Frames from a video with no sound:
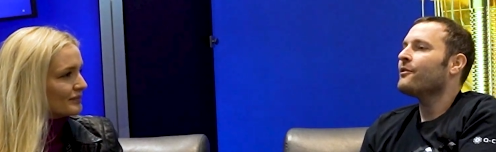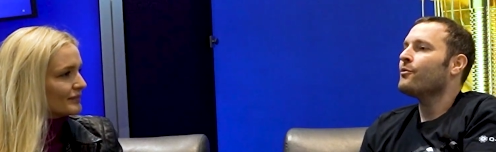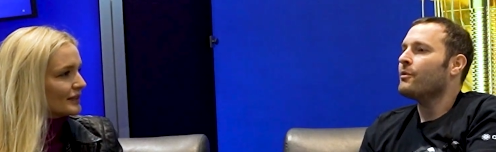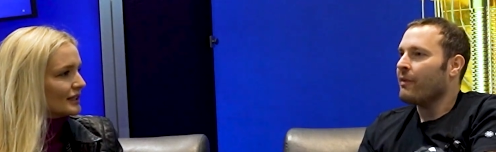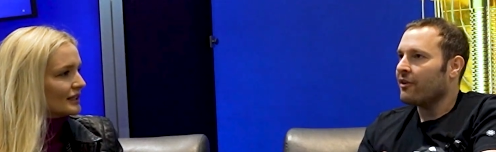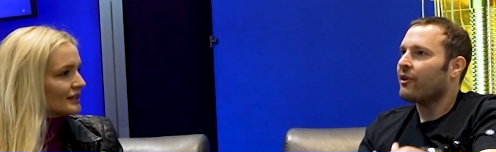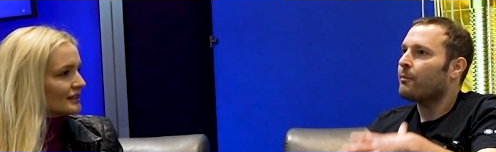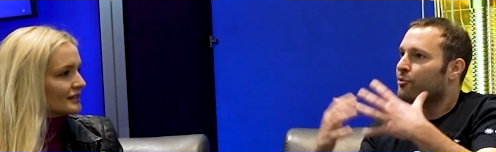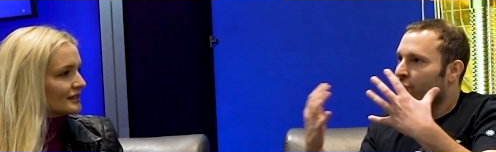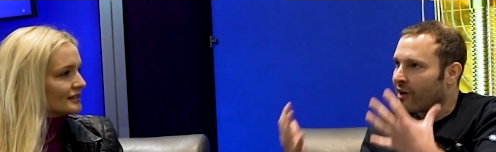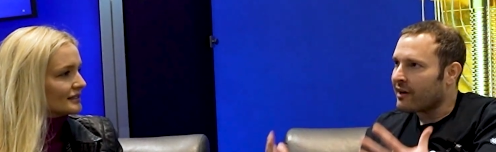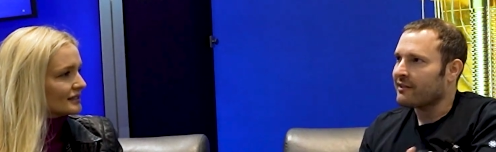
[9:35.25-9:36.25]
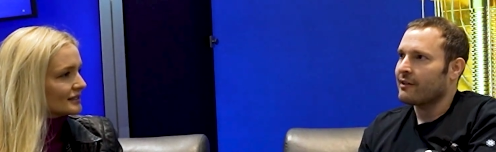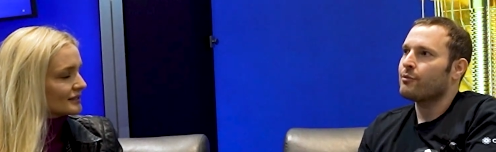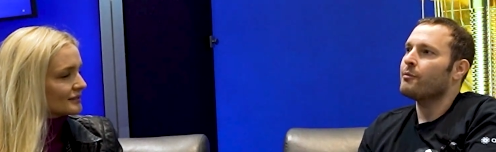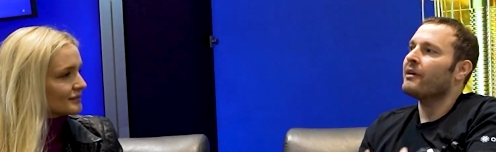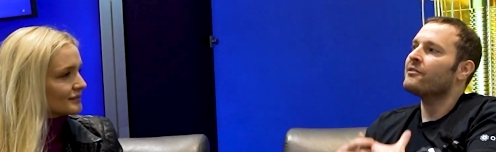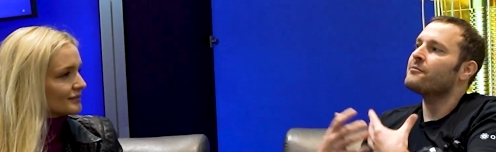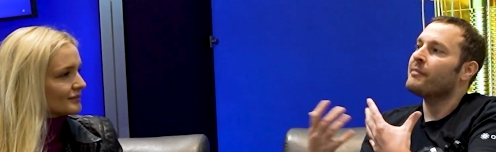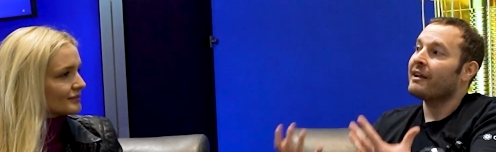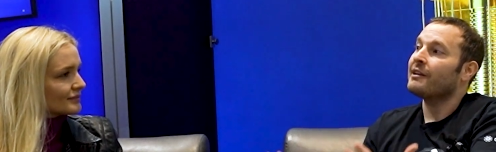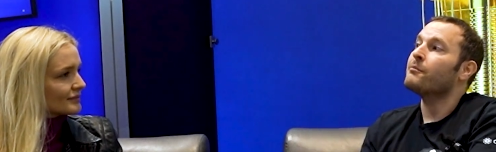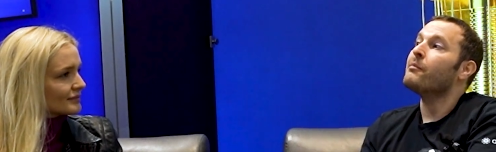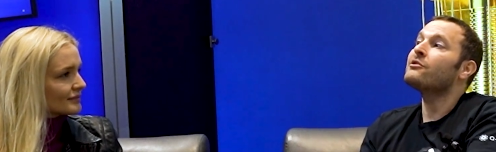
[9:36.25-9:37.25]
Speaker 1: We must abstract that. We must
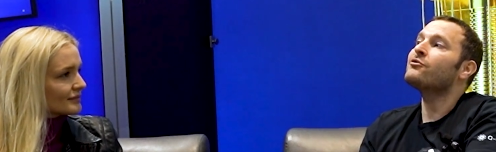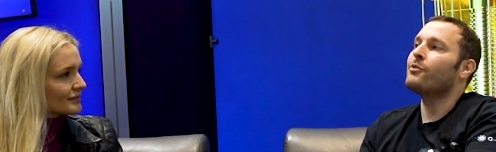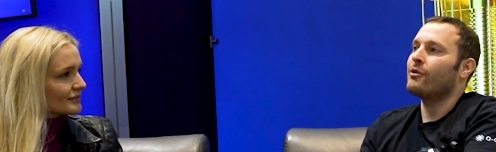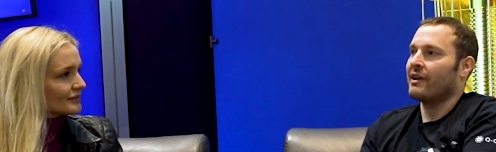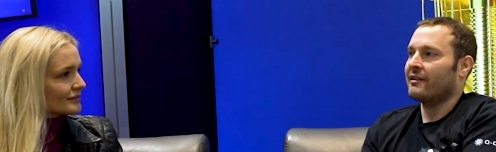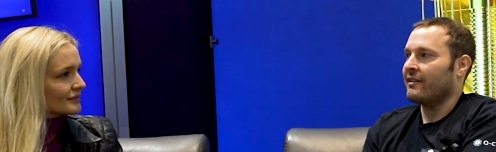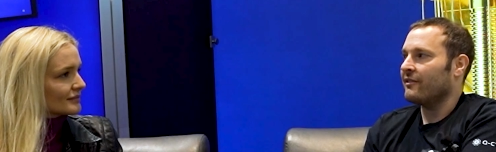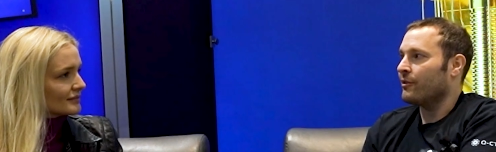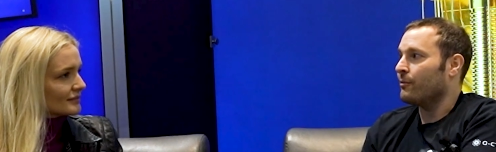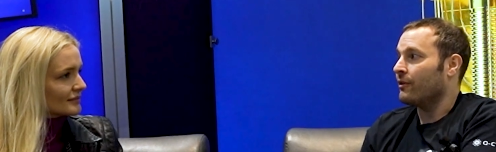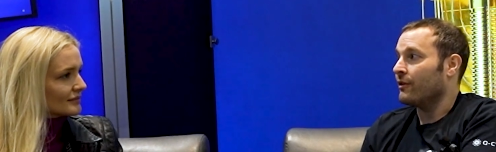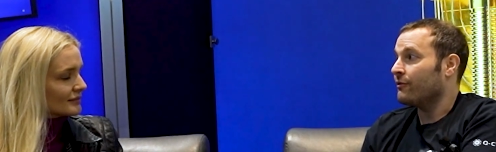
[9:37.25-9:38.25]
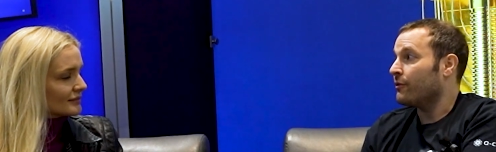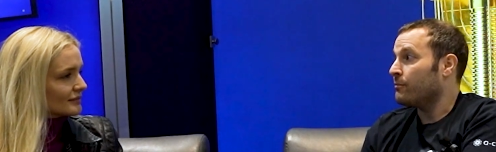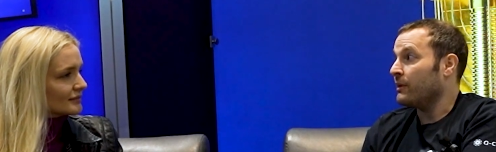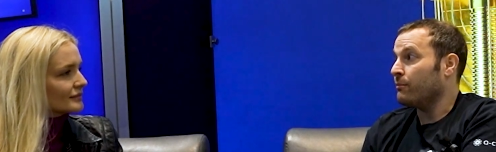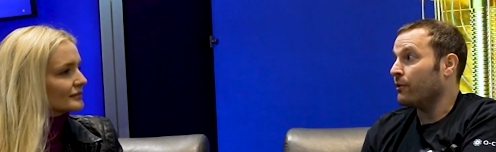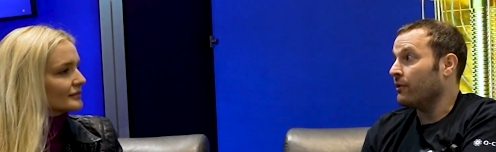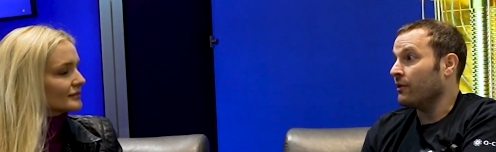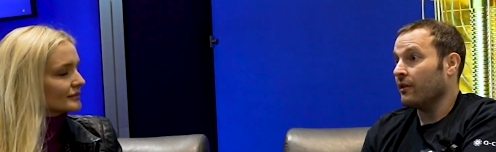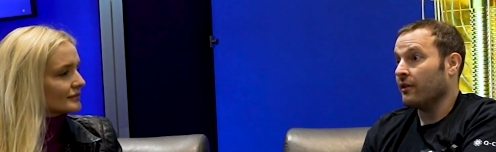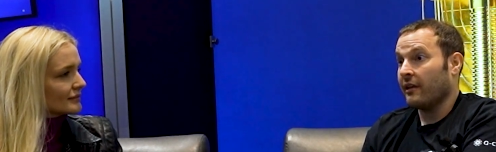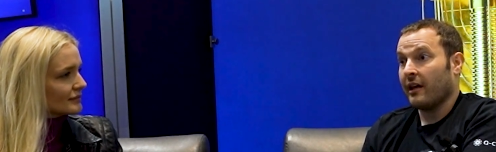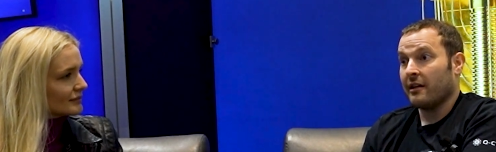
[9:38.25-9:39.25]
make it much more accessible for mm-hmm.
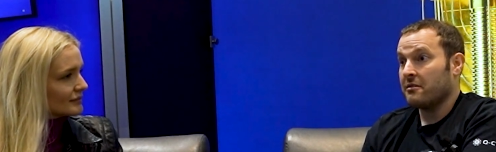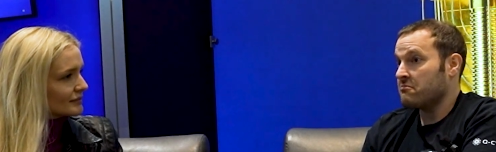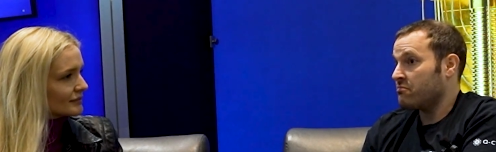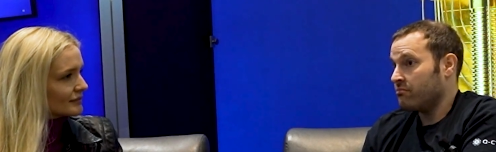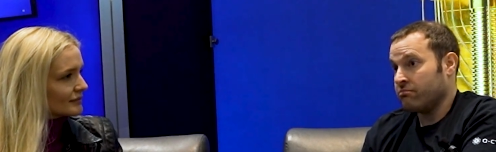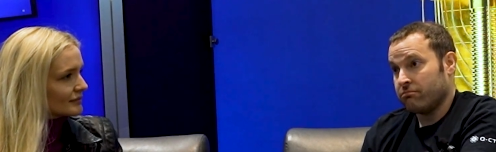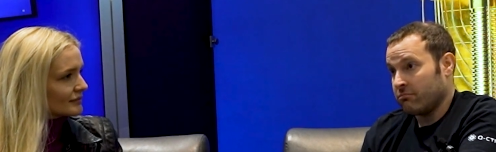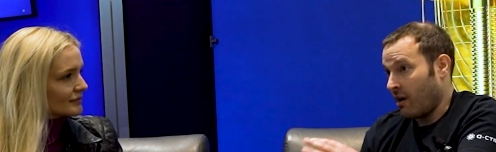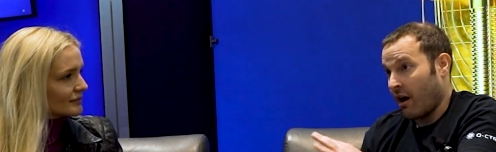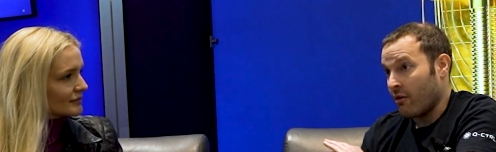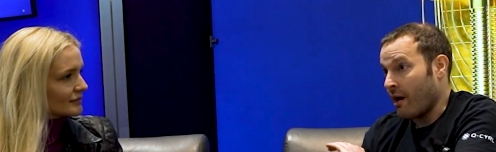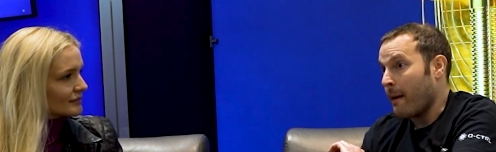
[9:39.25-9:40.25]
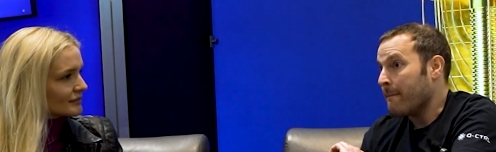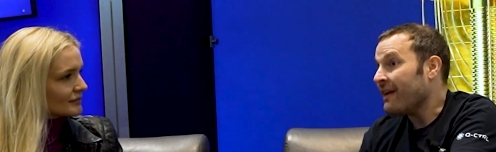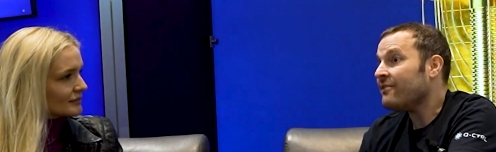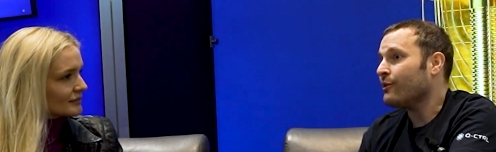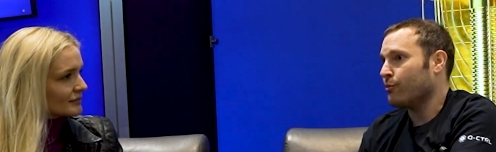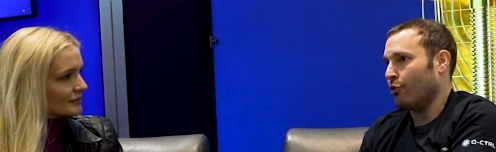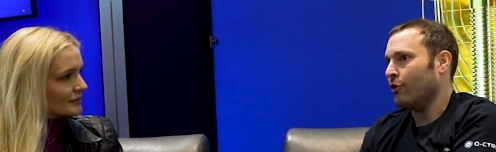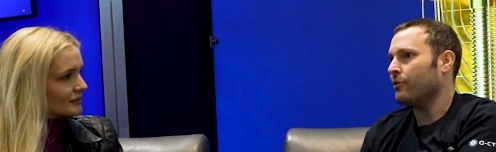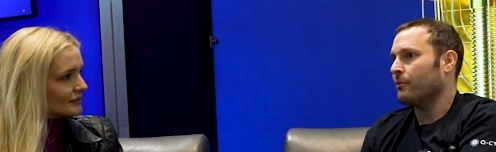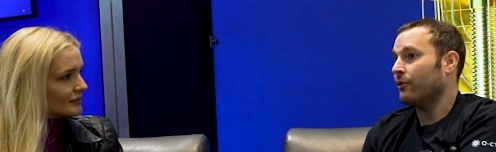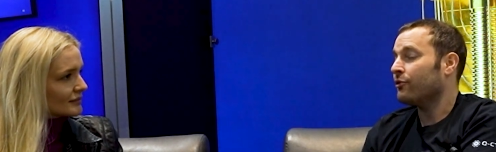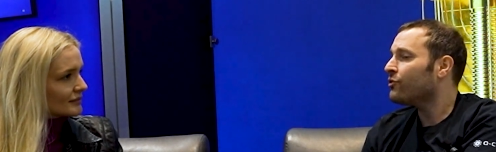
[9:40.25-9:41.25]
people that are amazing
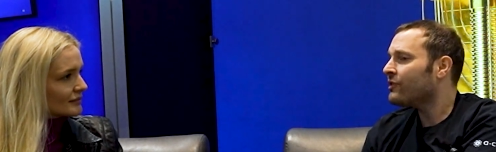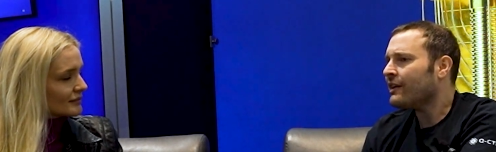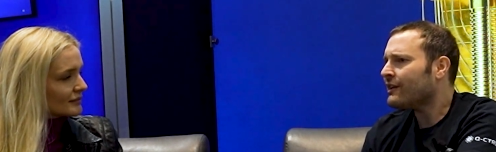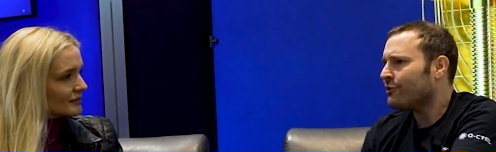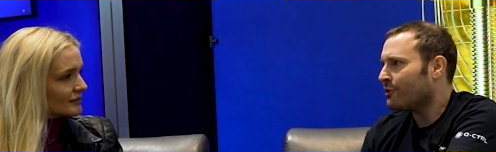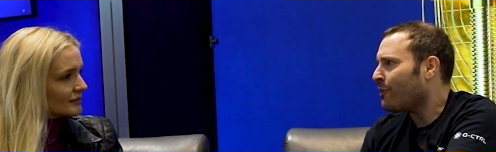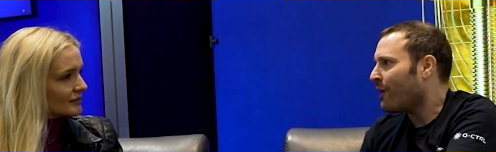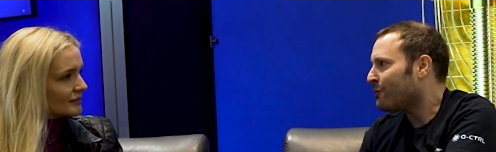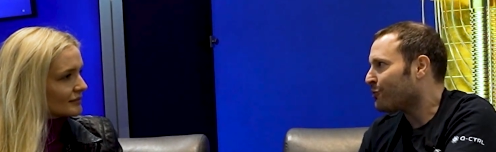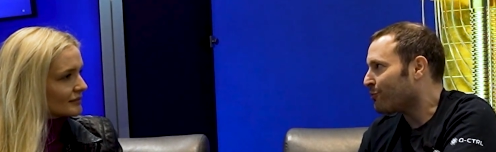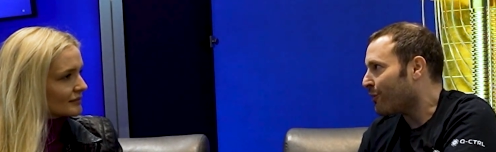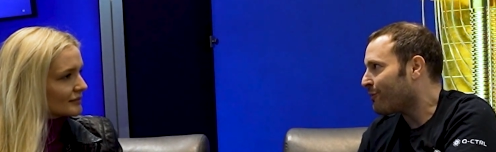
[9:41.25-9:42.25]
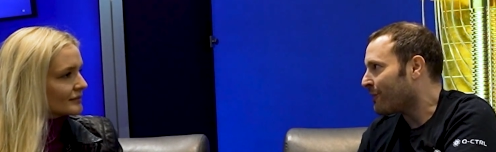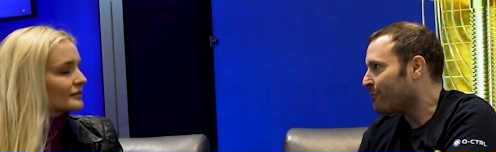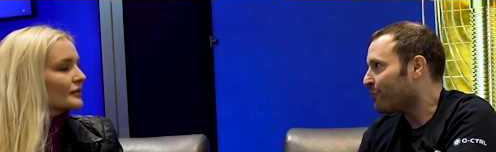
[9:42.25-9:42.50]
programmers. You still need to know how to program.